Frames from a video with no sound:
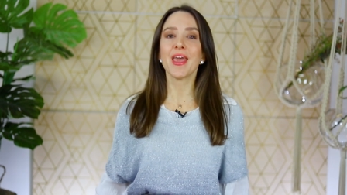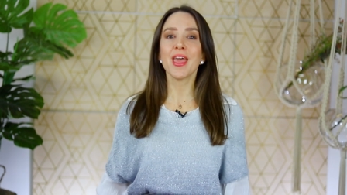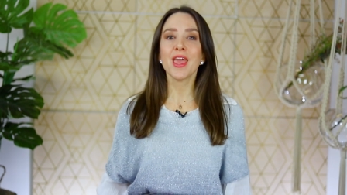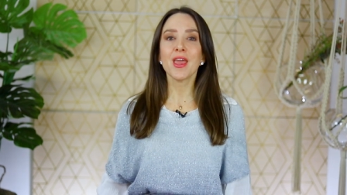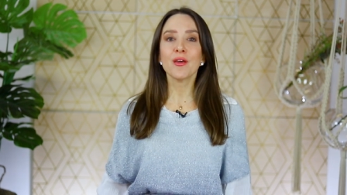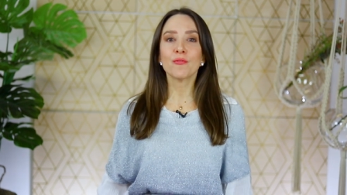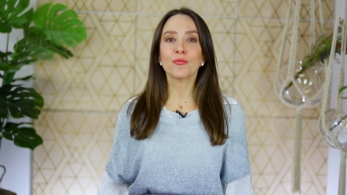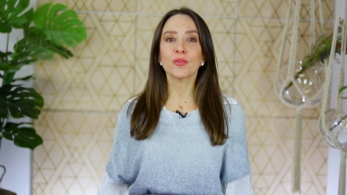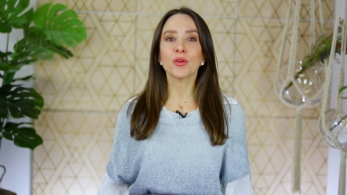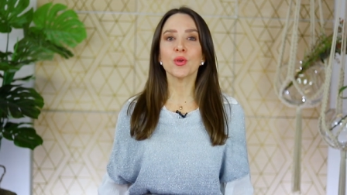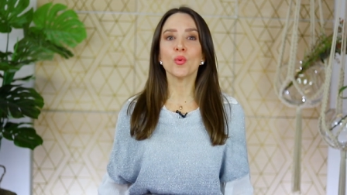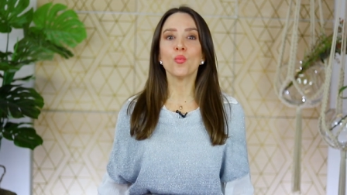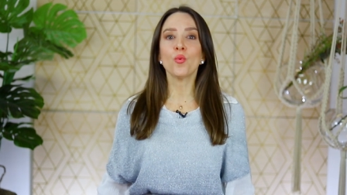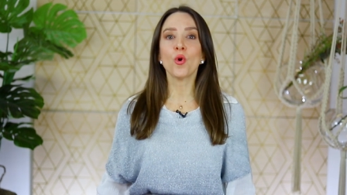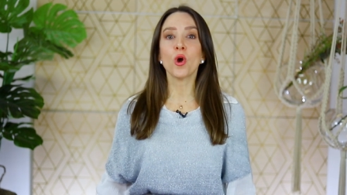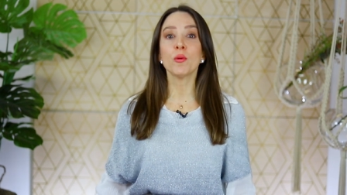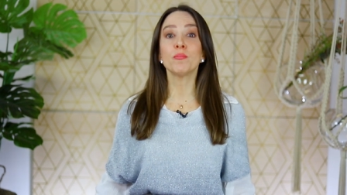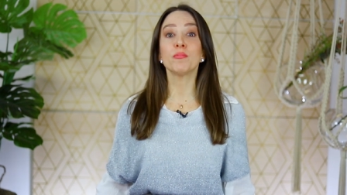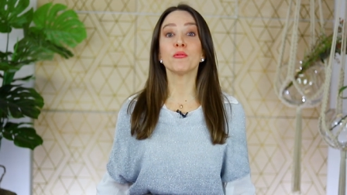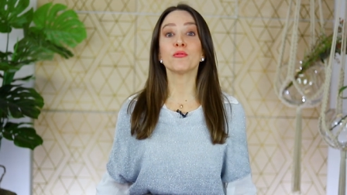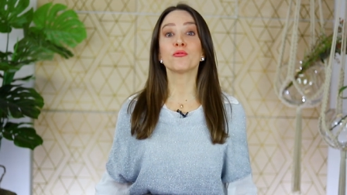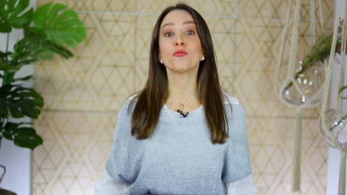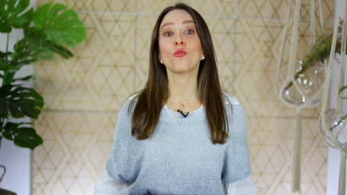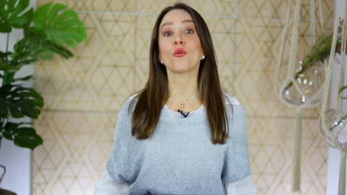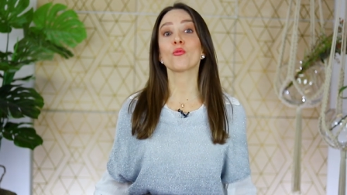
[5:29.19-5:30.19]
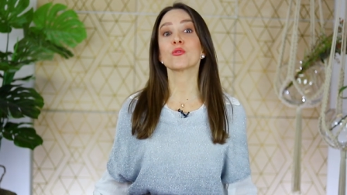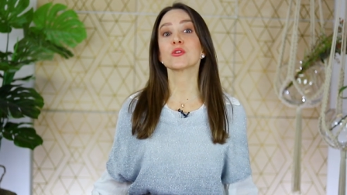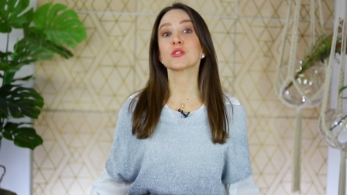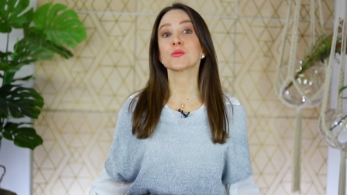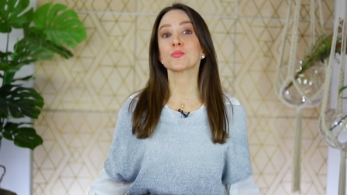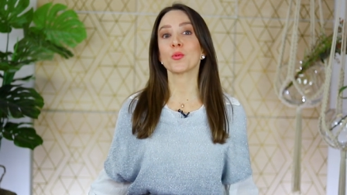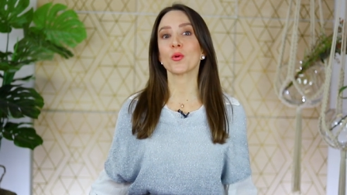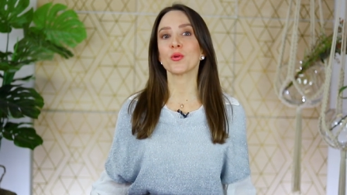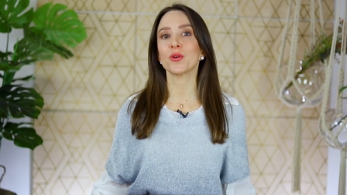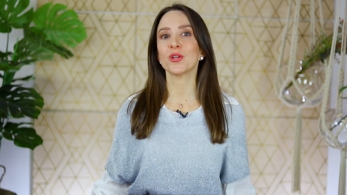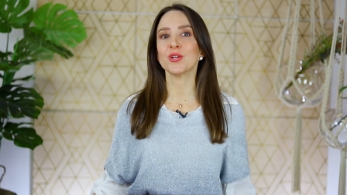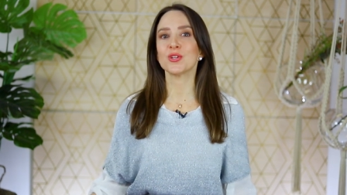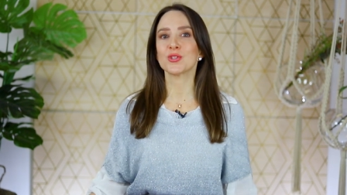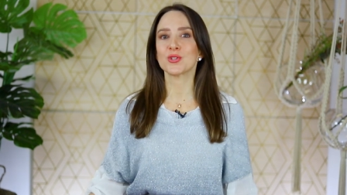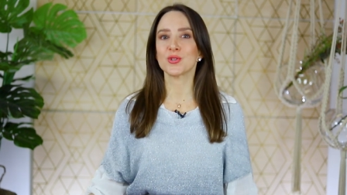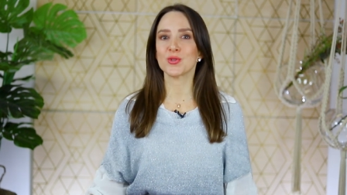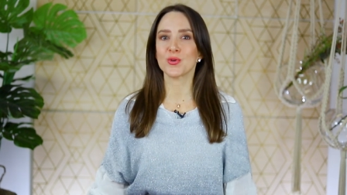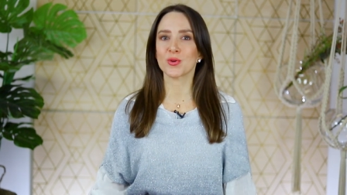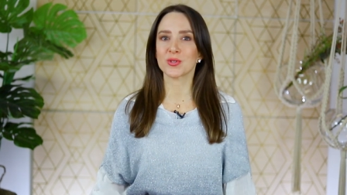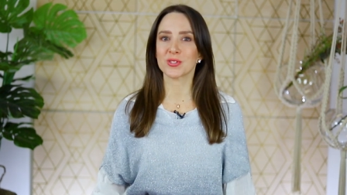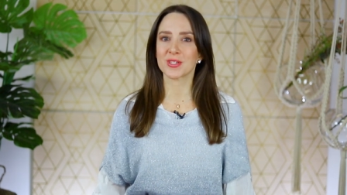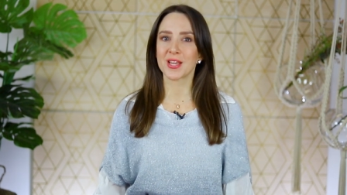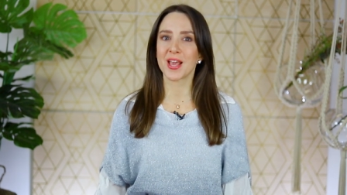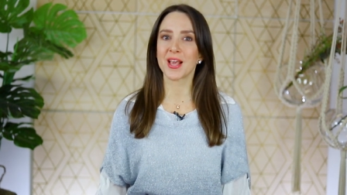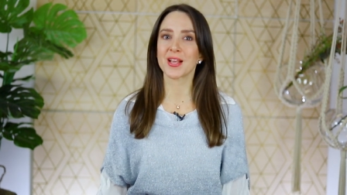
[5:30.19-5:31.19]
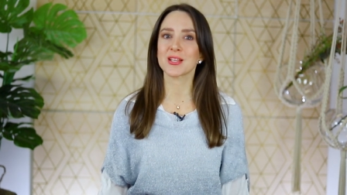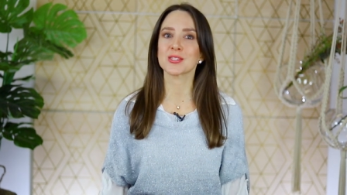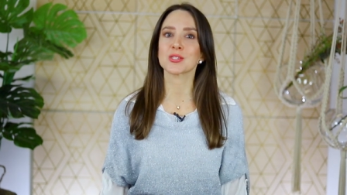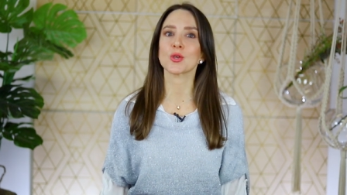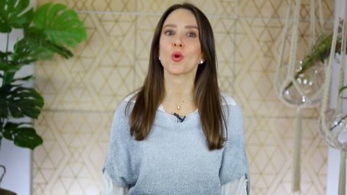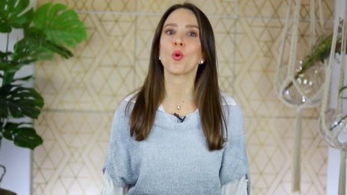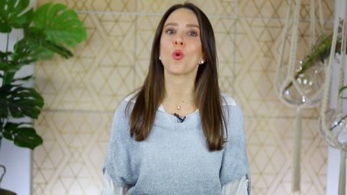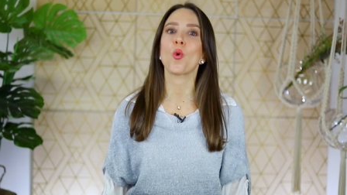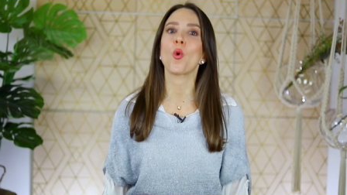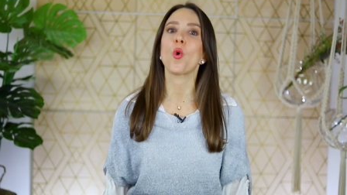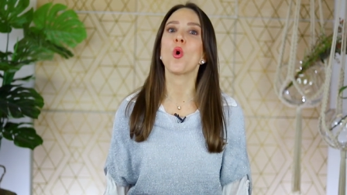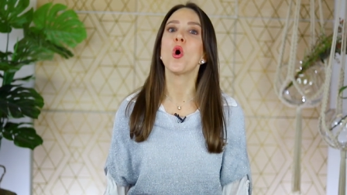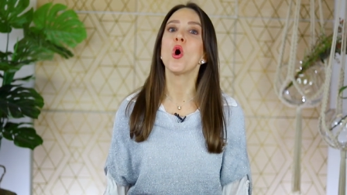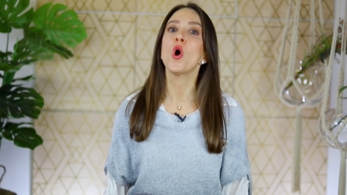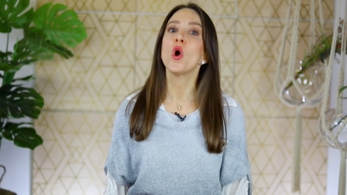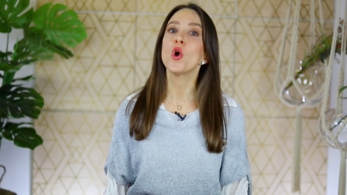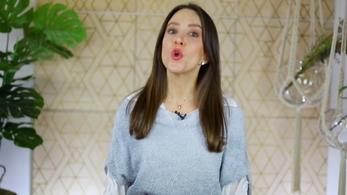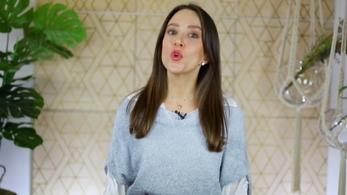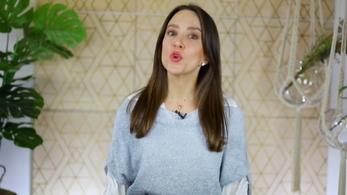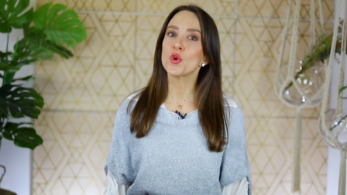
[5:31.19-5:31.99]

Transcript: every word before responding to your texts or